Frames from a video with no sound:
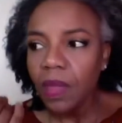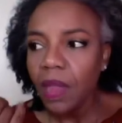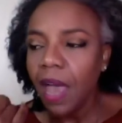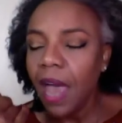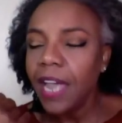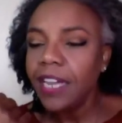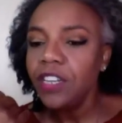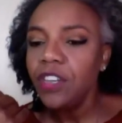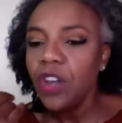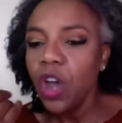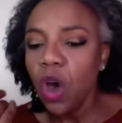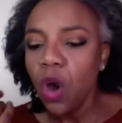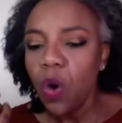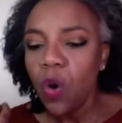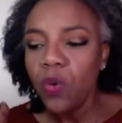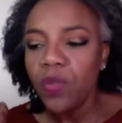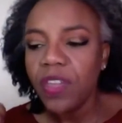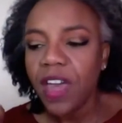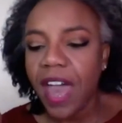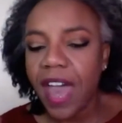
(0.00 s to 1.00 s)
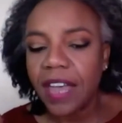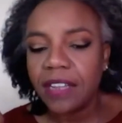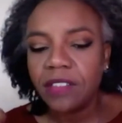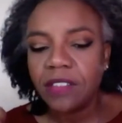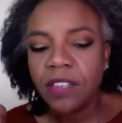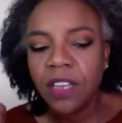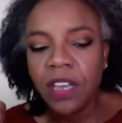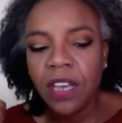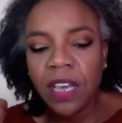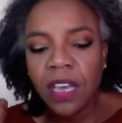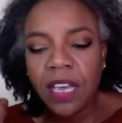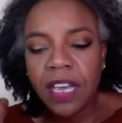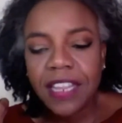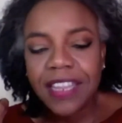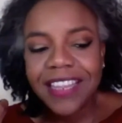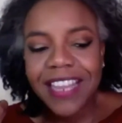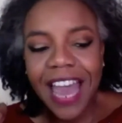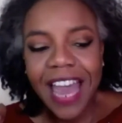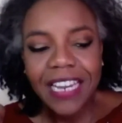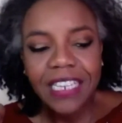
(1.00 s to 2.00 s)
I know that
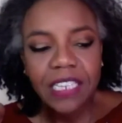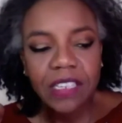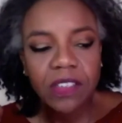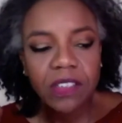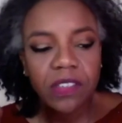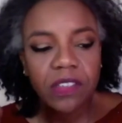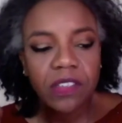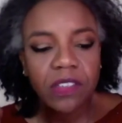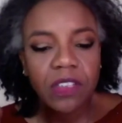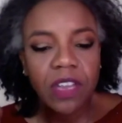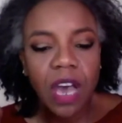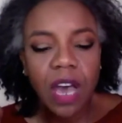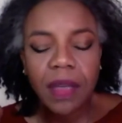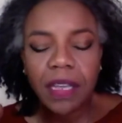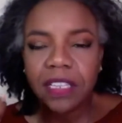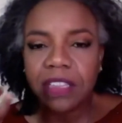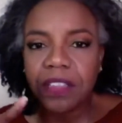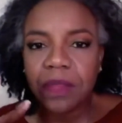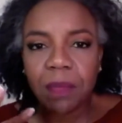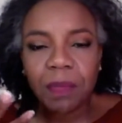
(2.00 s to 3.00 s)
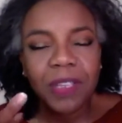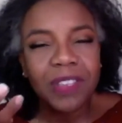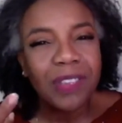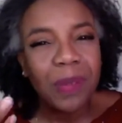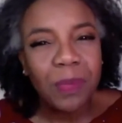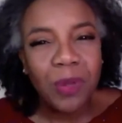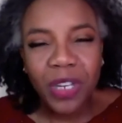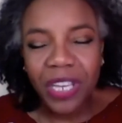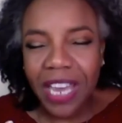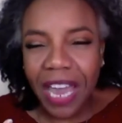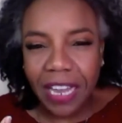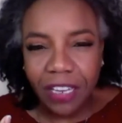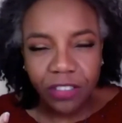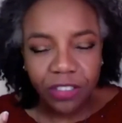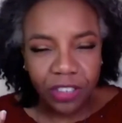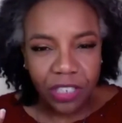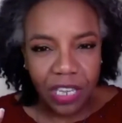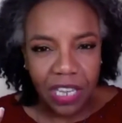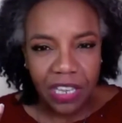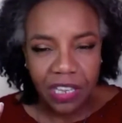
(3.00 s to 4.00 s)
is
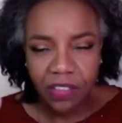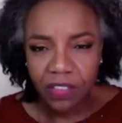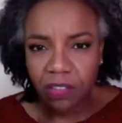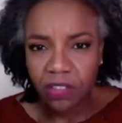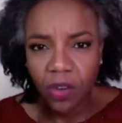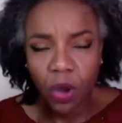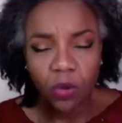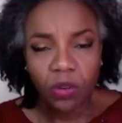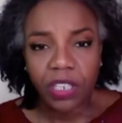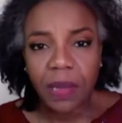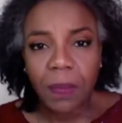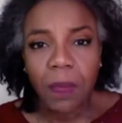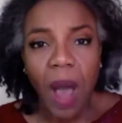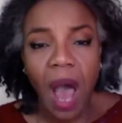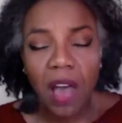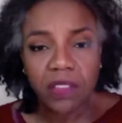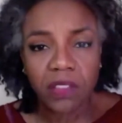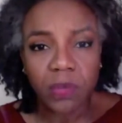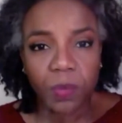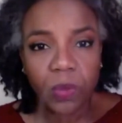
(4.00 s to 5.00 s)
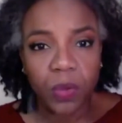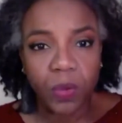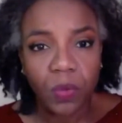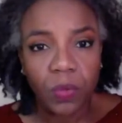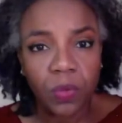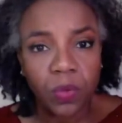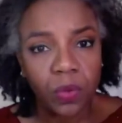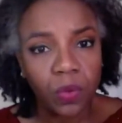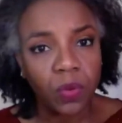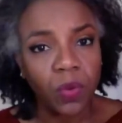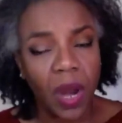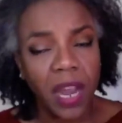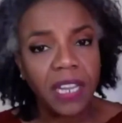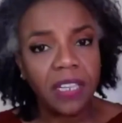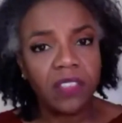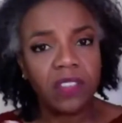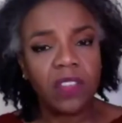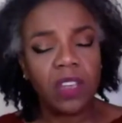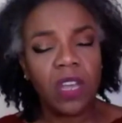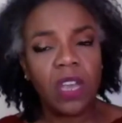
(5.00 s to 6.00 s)
miscommunication is totally possible,
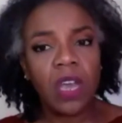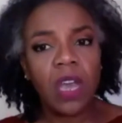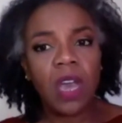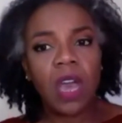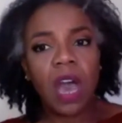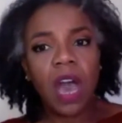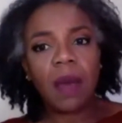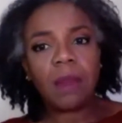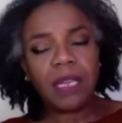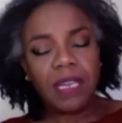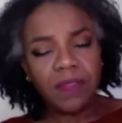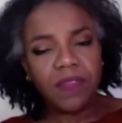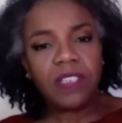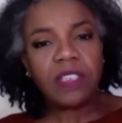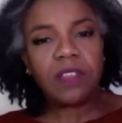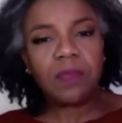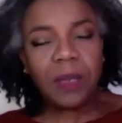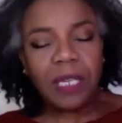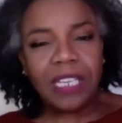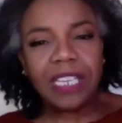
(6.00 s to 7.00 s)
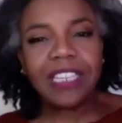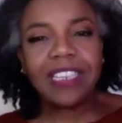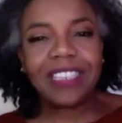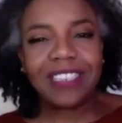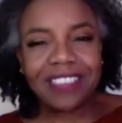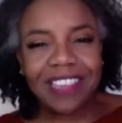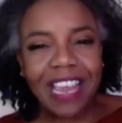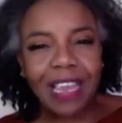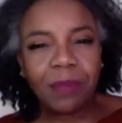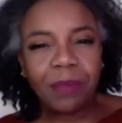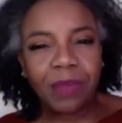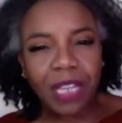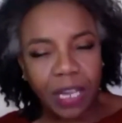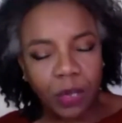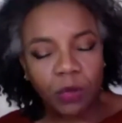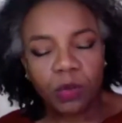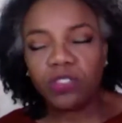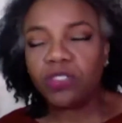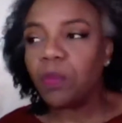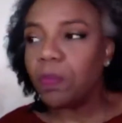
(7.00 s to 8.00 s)
right? Even speaking the same
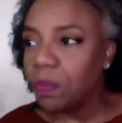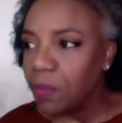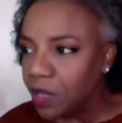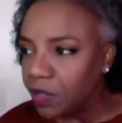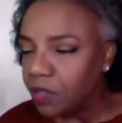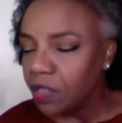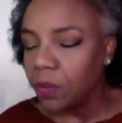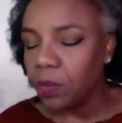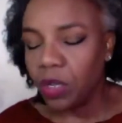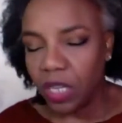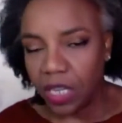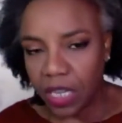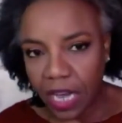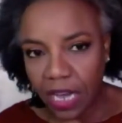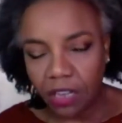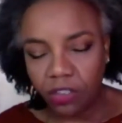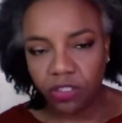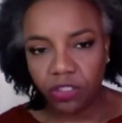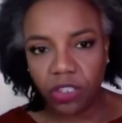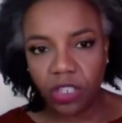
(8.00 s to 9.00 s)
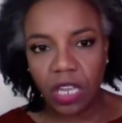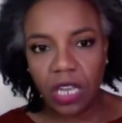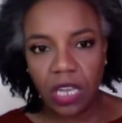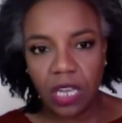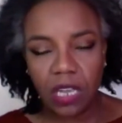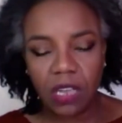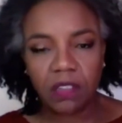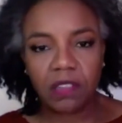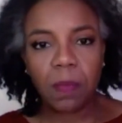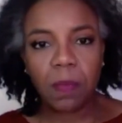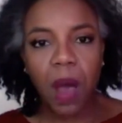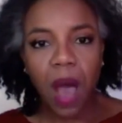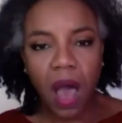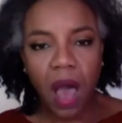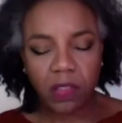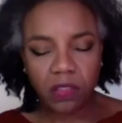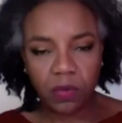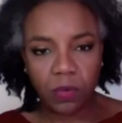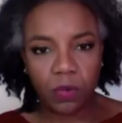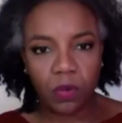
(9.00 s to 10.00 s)
language, miscommunication is
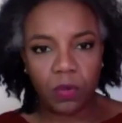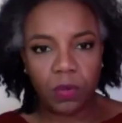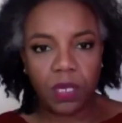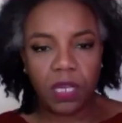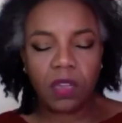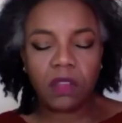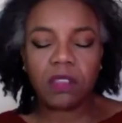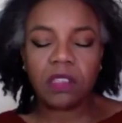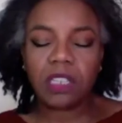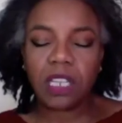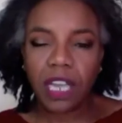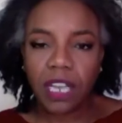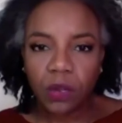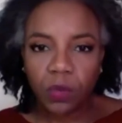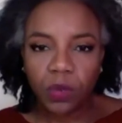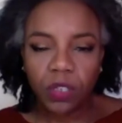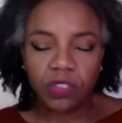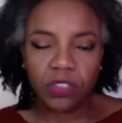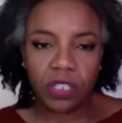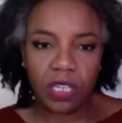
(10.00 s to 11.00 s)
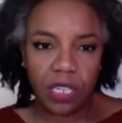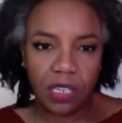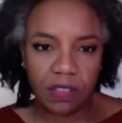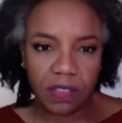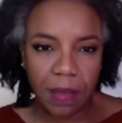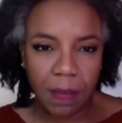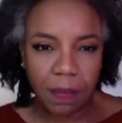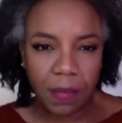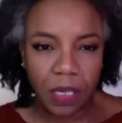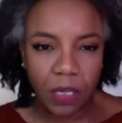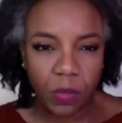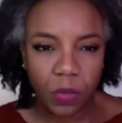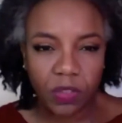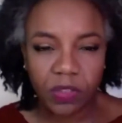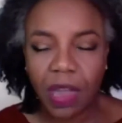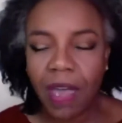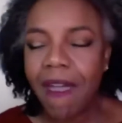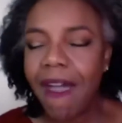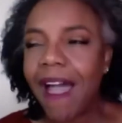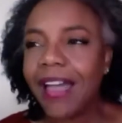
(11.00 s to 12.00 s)
possible because language is ambiguous.
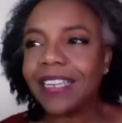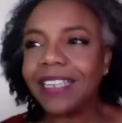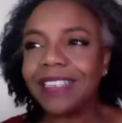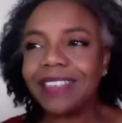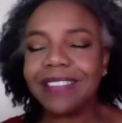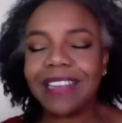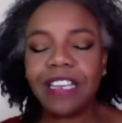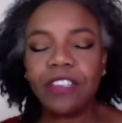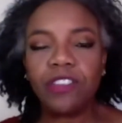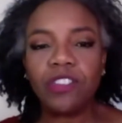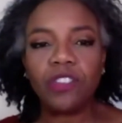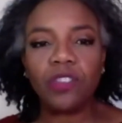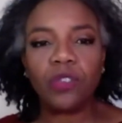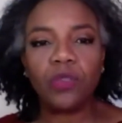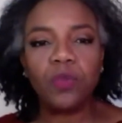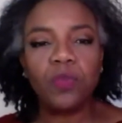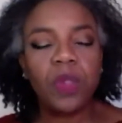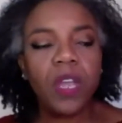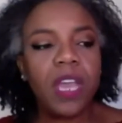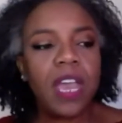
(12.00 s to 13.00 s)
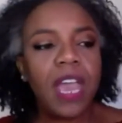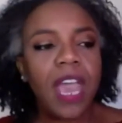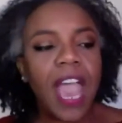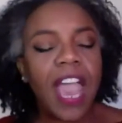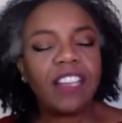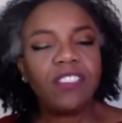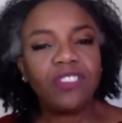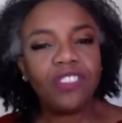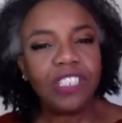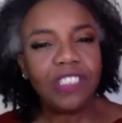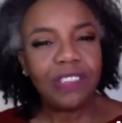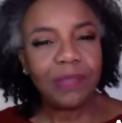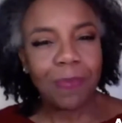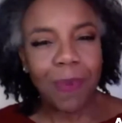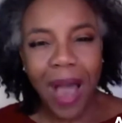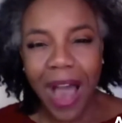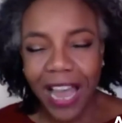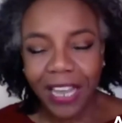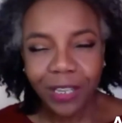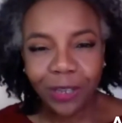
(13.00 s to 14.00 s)
I can say to you, and she
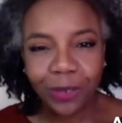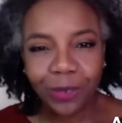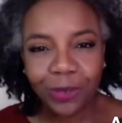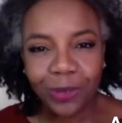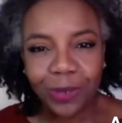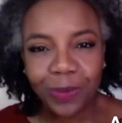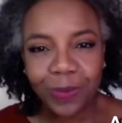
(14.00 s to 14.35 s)
smiled.